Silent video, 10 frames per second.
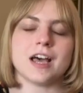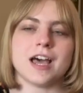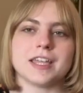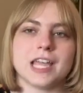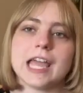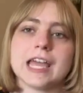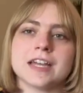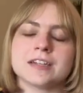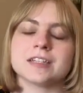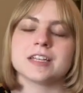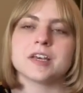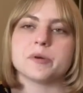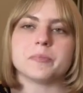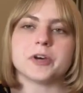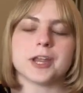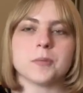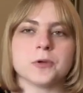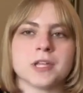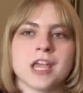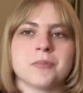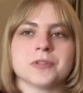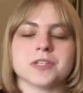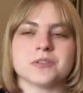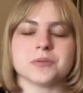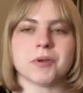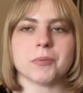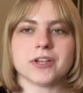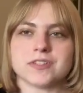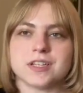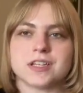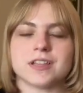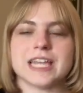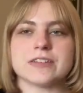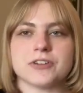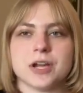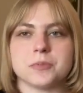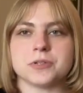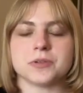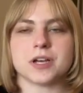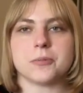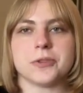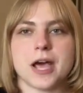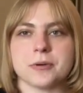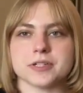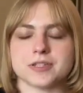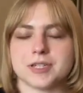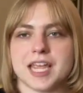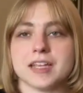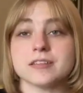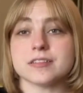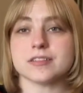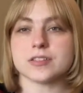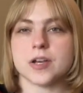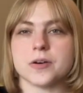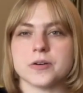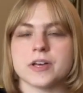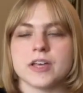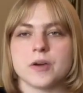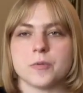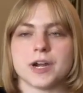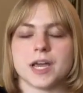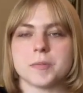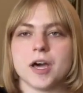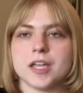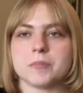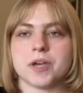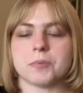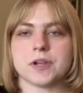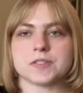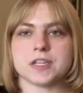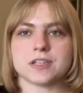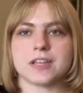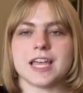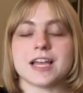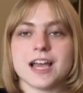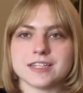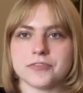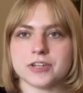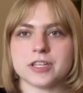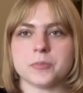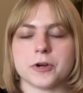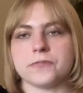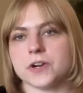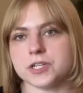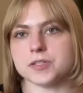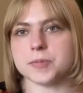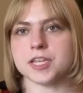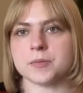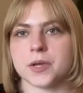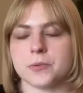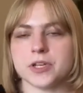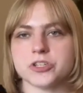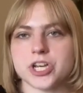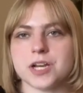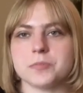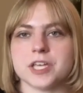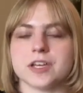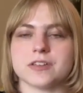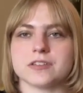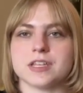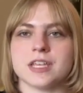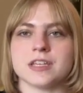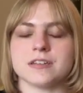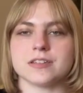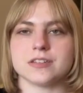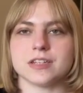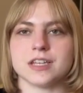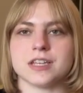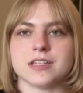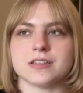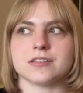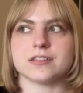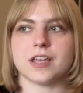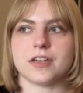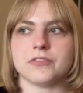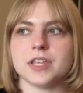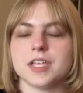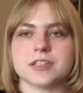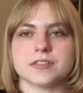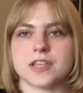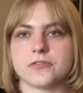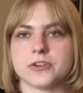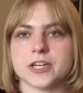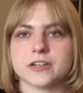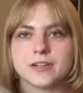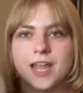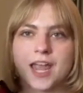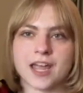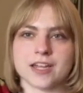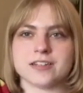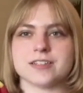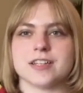I can, but I'm only able to use my prosthetic leg for up to a couple hours a day. So when I'm not in my prosthetic leg, I definitely prefer to be in my wheelchair because it is, I feel like it's safer, and